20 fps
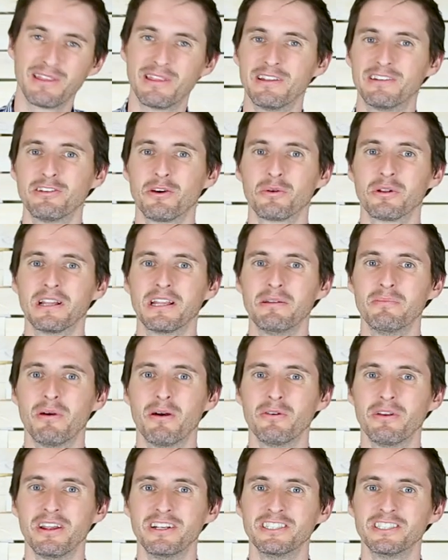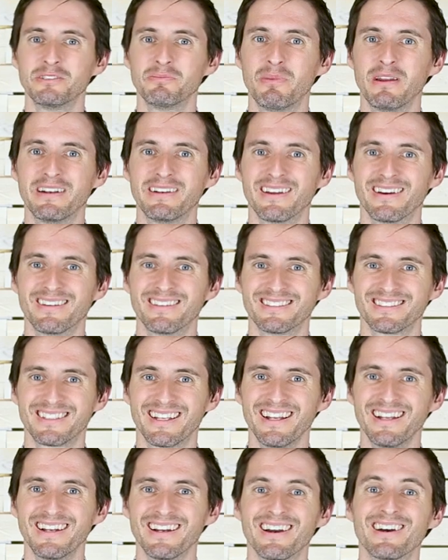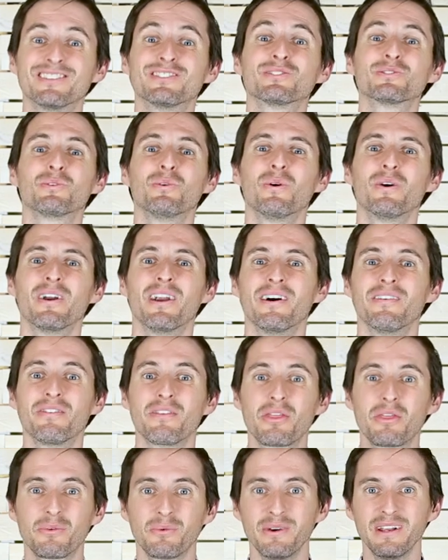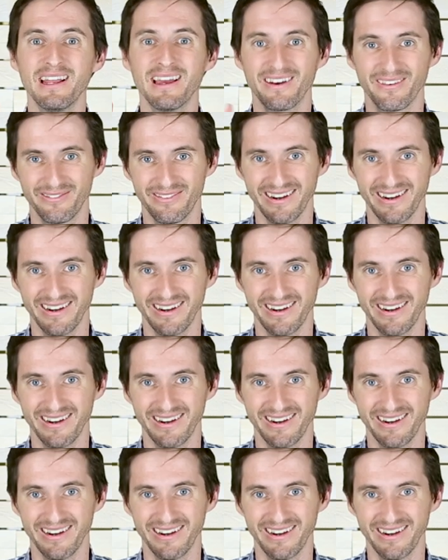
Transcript: the totally bodacious pink-tongued skink a score of 3 out of